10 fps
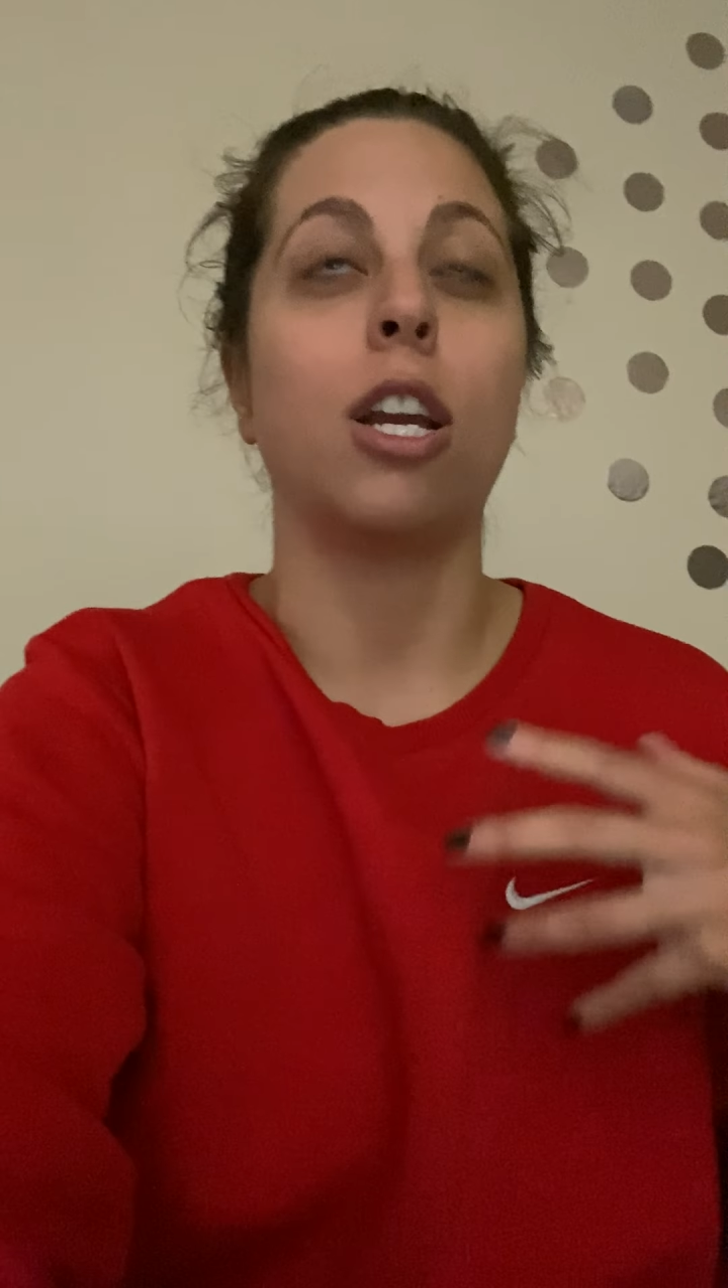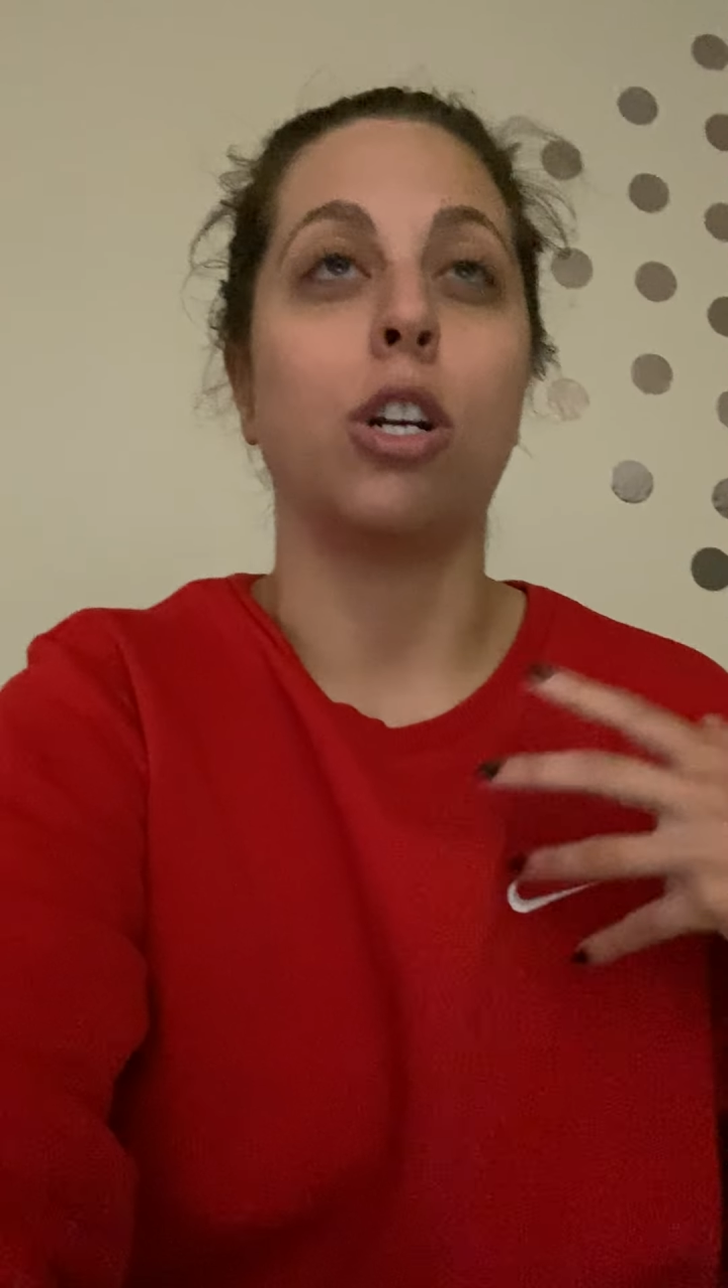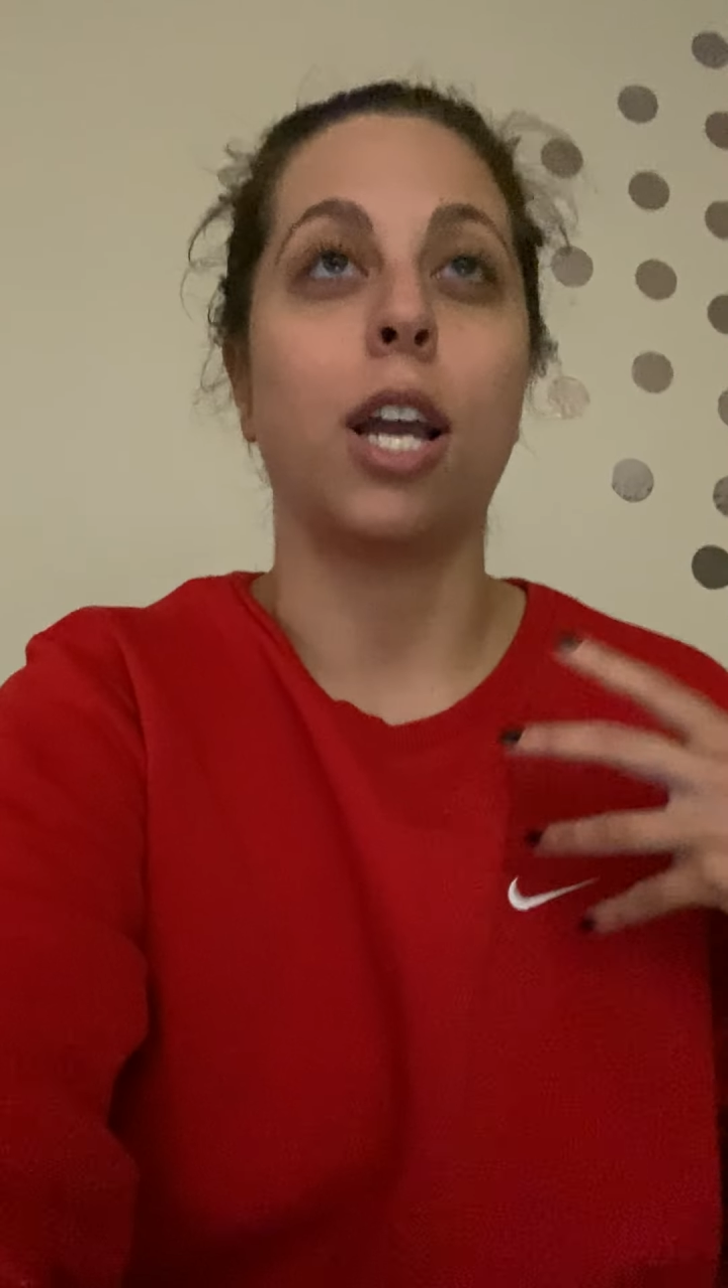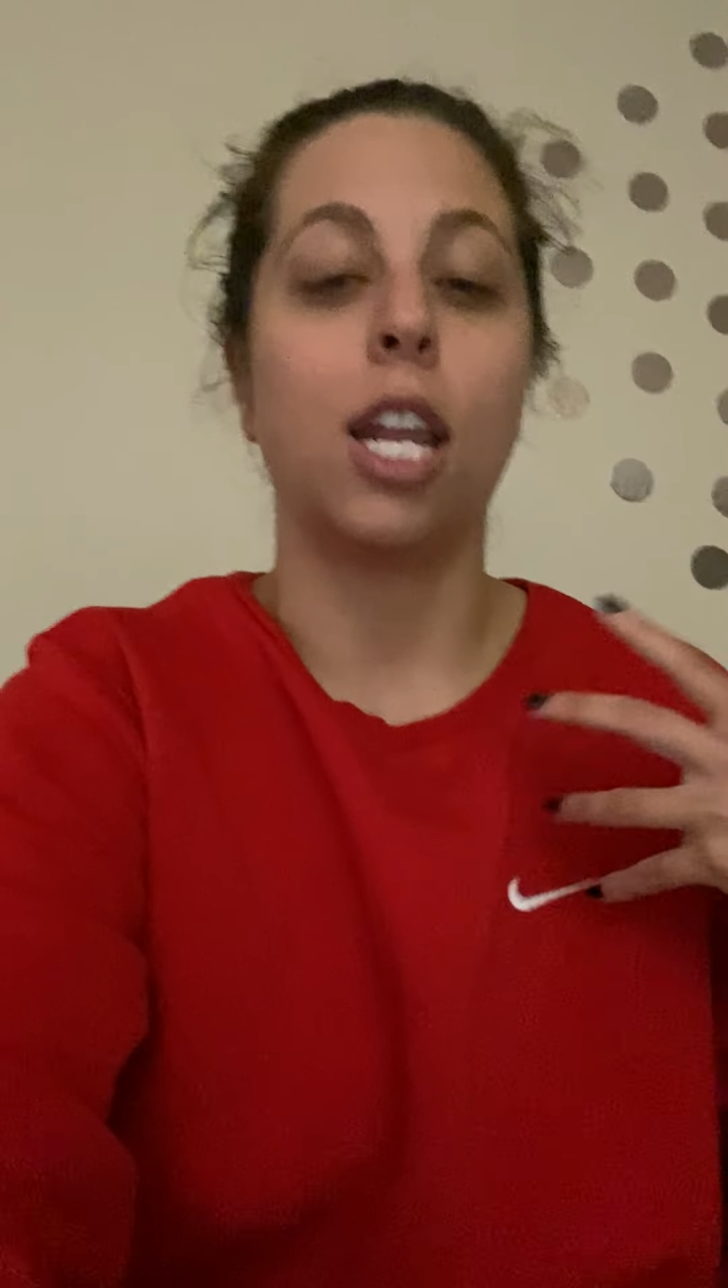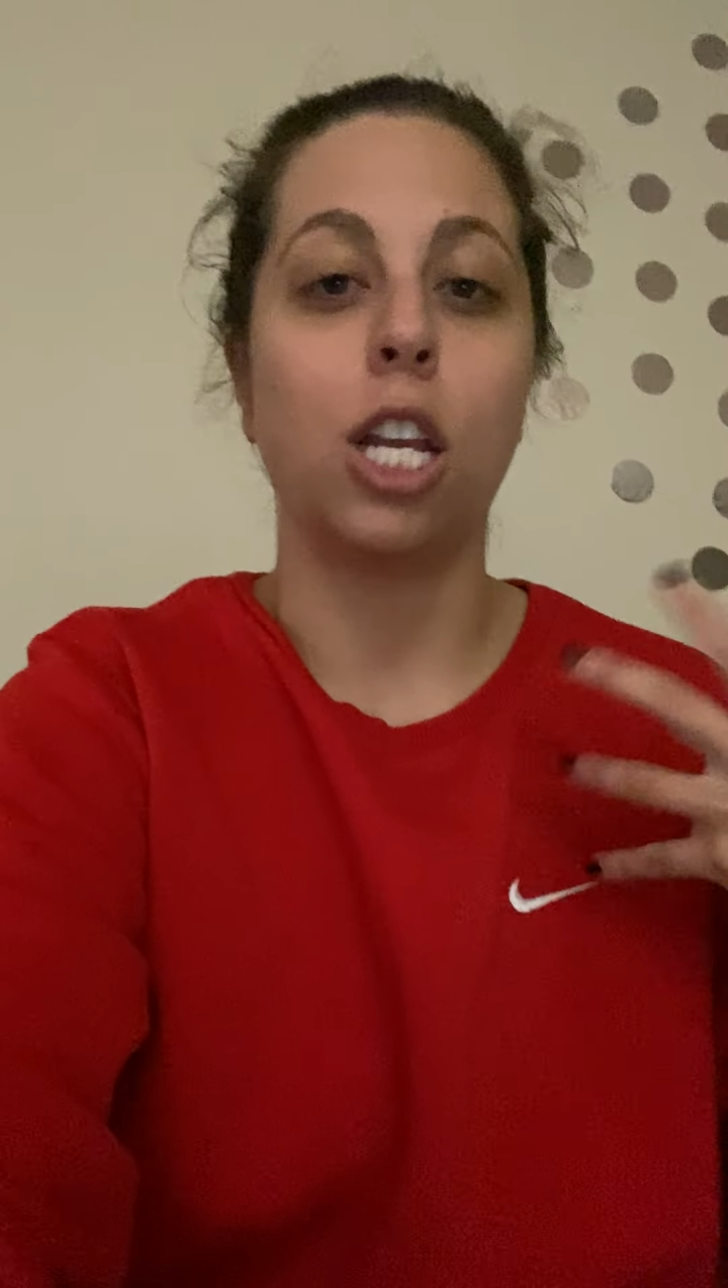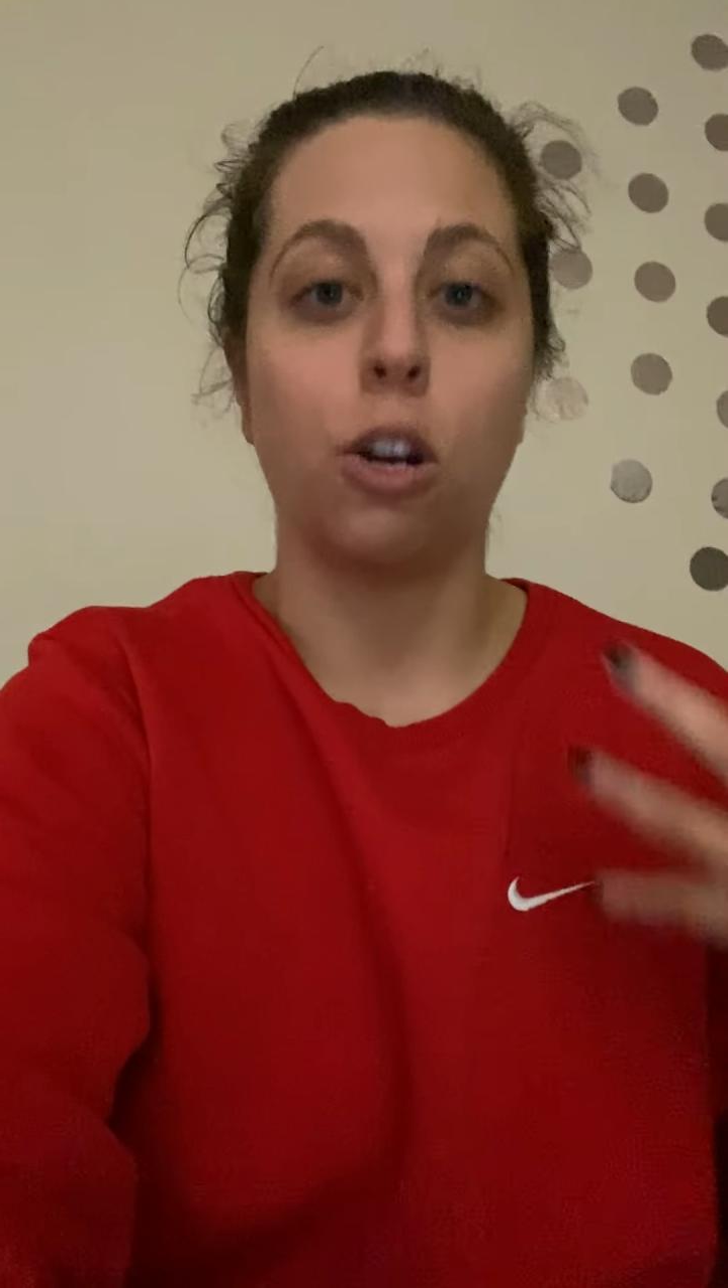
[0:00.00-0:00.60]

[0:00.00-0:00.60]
you're getting your